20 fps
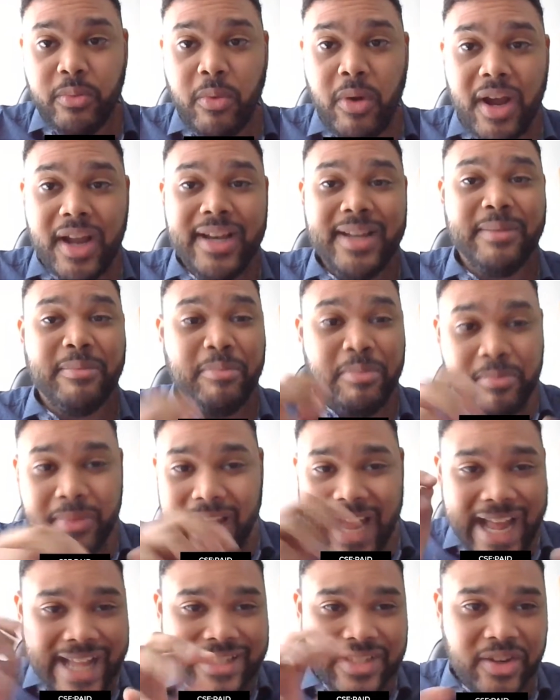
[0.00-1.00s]
what,
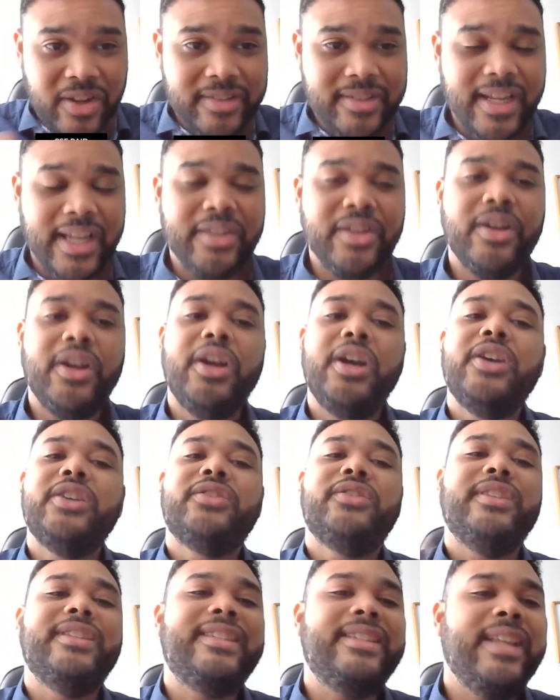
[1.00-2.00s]
adds it all together.
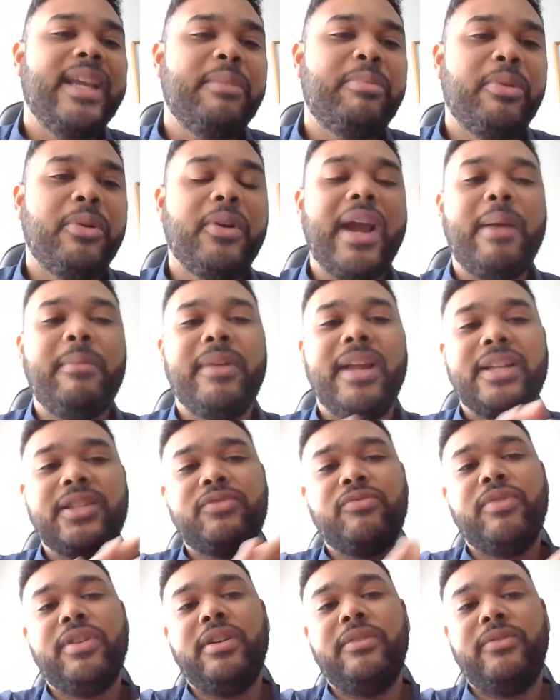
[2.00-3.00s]
So the Today program
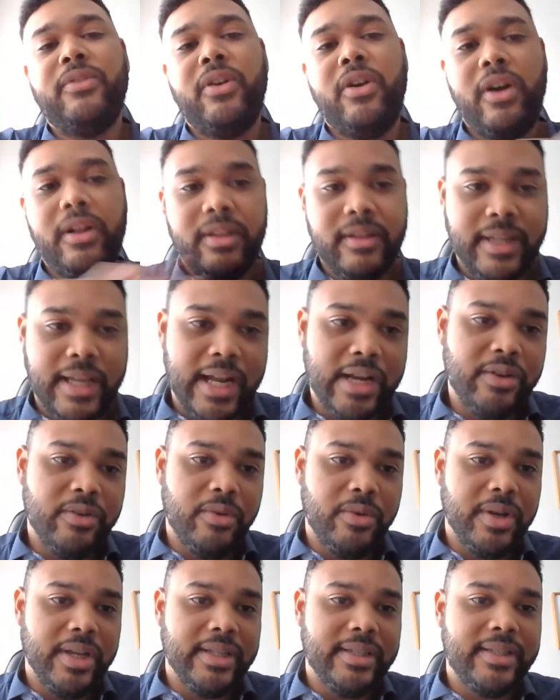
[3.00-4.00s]
gets rid of all of that
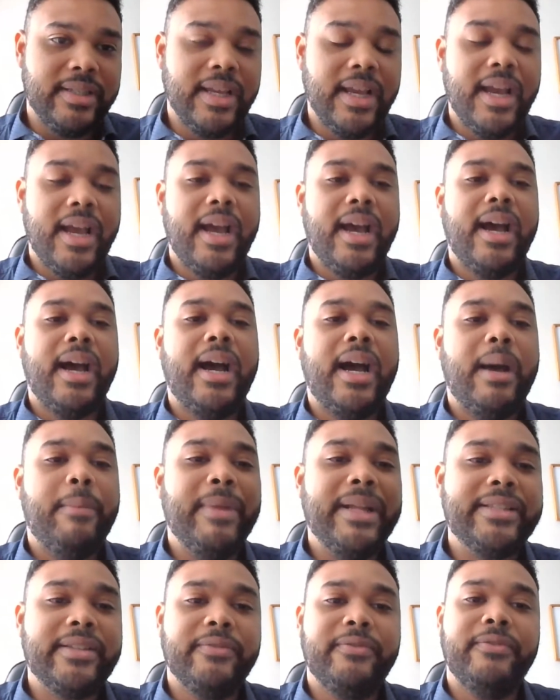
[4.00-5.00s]
noise.
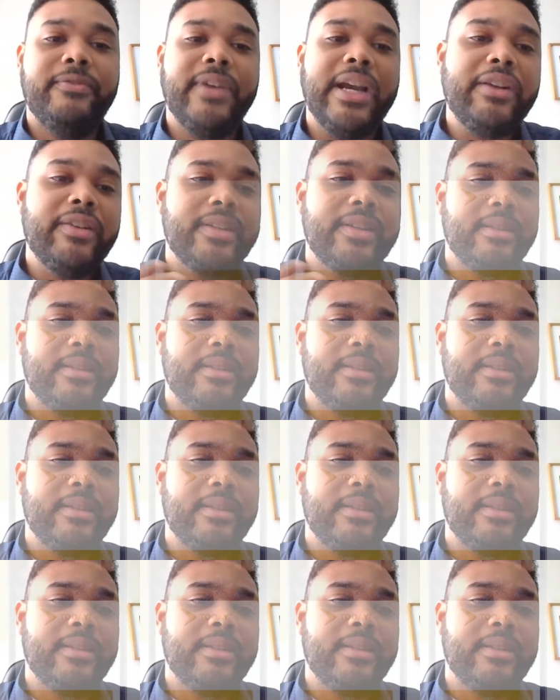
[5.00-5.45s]
It's a very